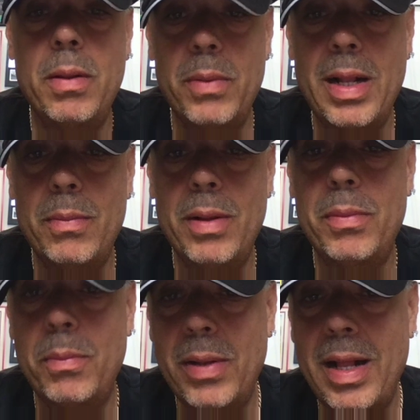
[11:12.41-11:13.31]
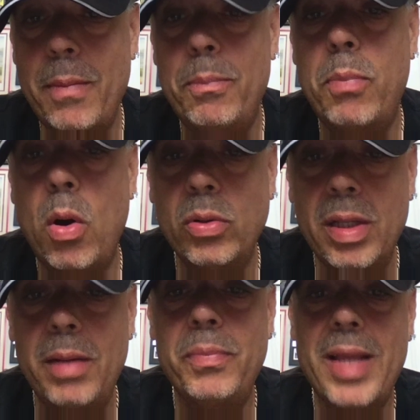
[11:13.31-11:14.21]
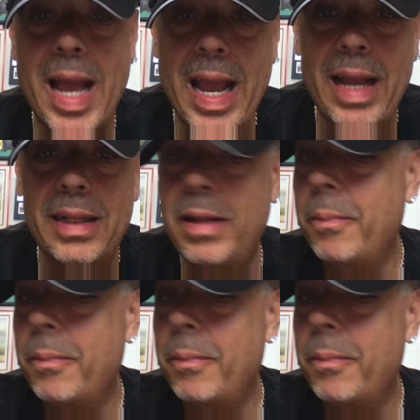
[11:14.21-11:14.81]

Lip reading: blah, blah, blah, blah. Both of them tanked,